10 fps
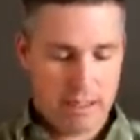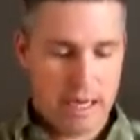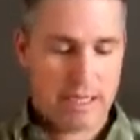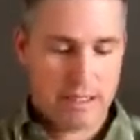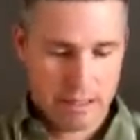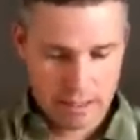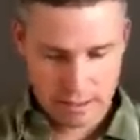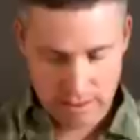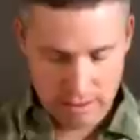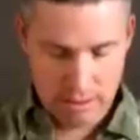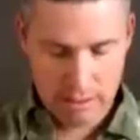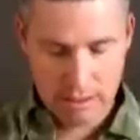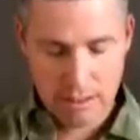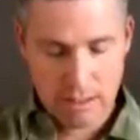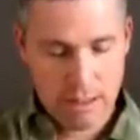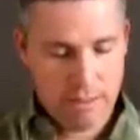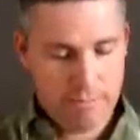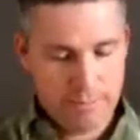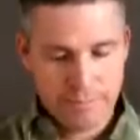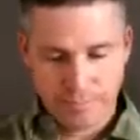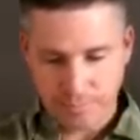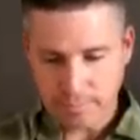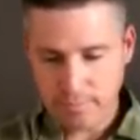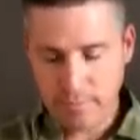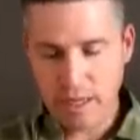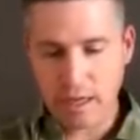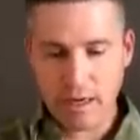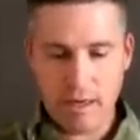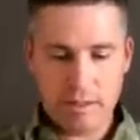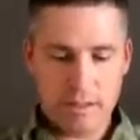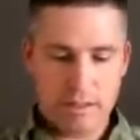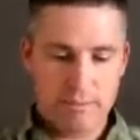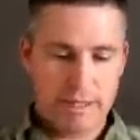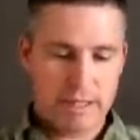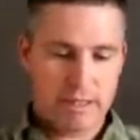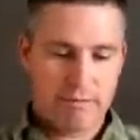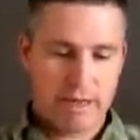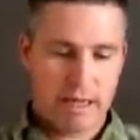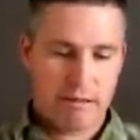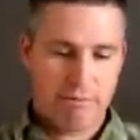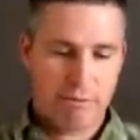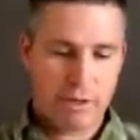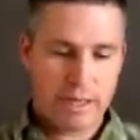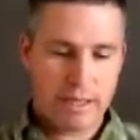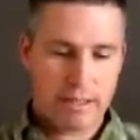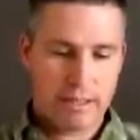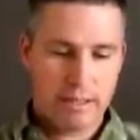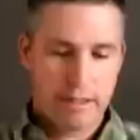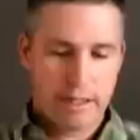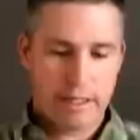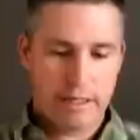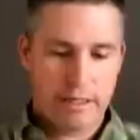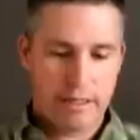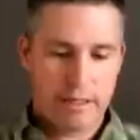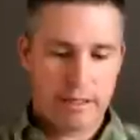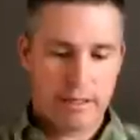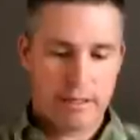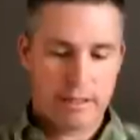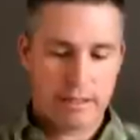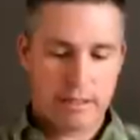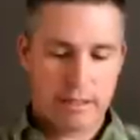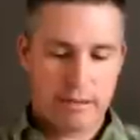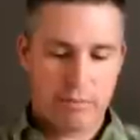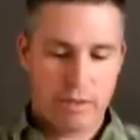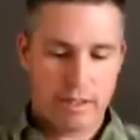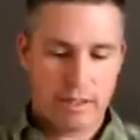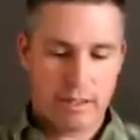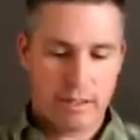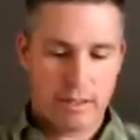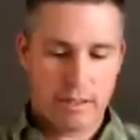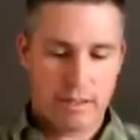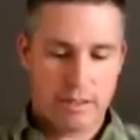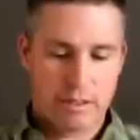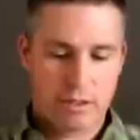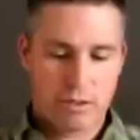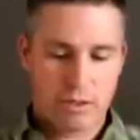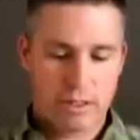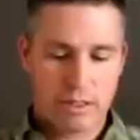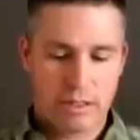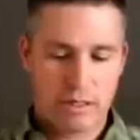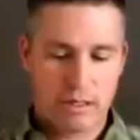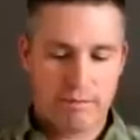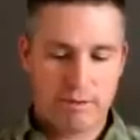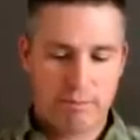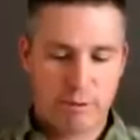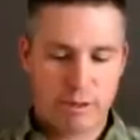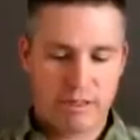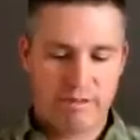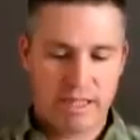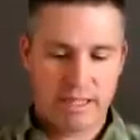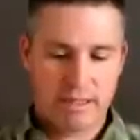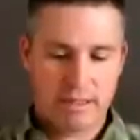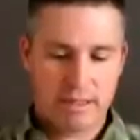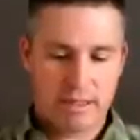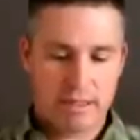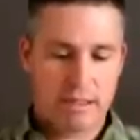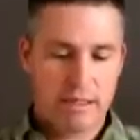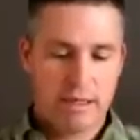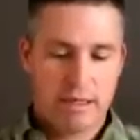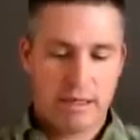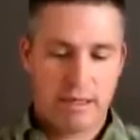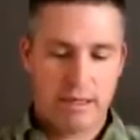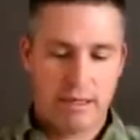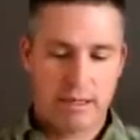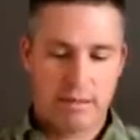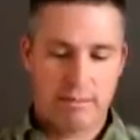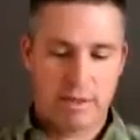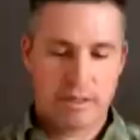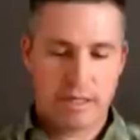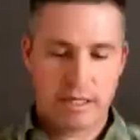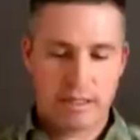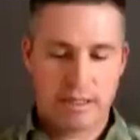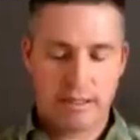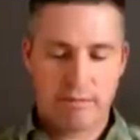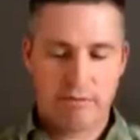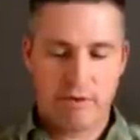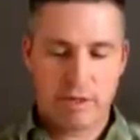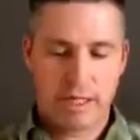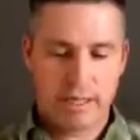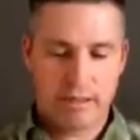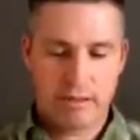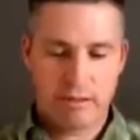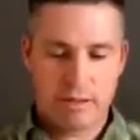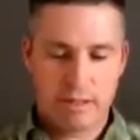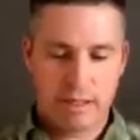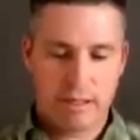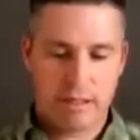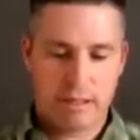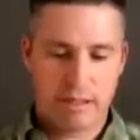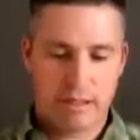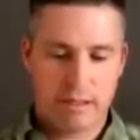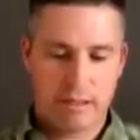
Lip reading: Texas. Sorry. Now, this depiction of California is one that sources off of Puerto Vallarta. There's actually a number of volcanoes and